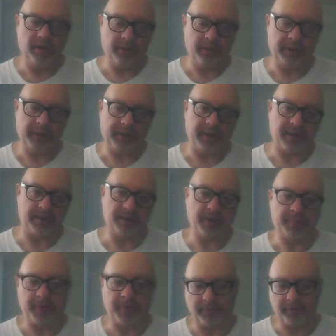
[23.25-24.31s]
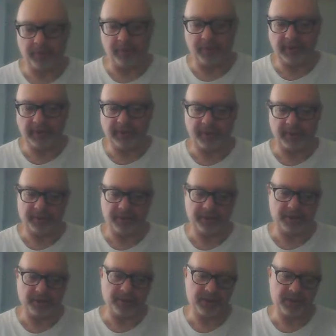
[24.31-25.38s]
When he had Carlos Pavon and Carlos
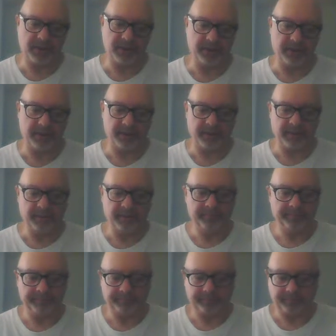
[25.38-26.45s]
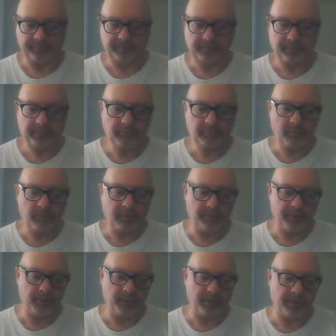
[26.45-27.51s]
Costly and a
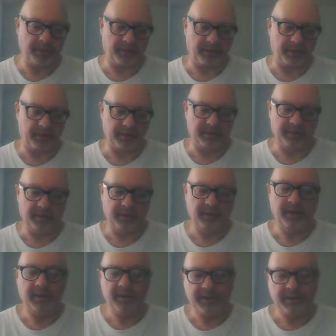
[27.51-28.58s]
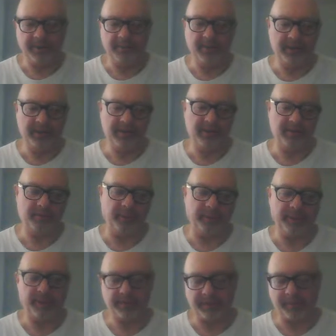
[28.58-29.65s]
few other uh, semi-decent
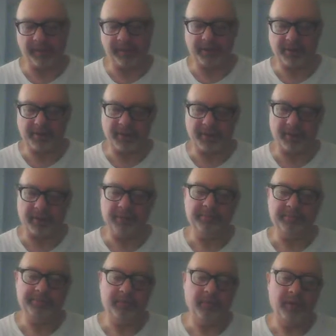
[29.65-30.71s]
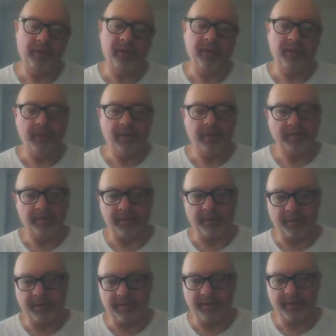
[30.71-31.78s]
players, Armando Guevara,
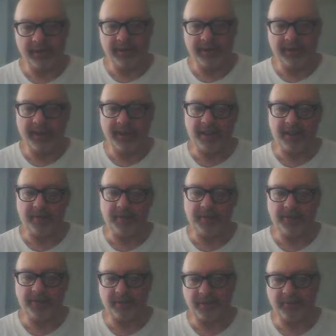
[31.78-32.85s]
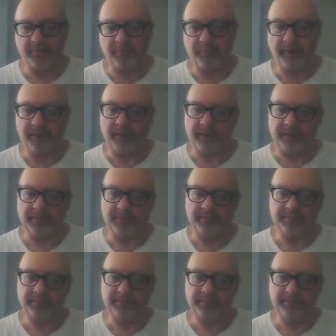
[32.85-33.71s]
right now they're sort of bare.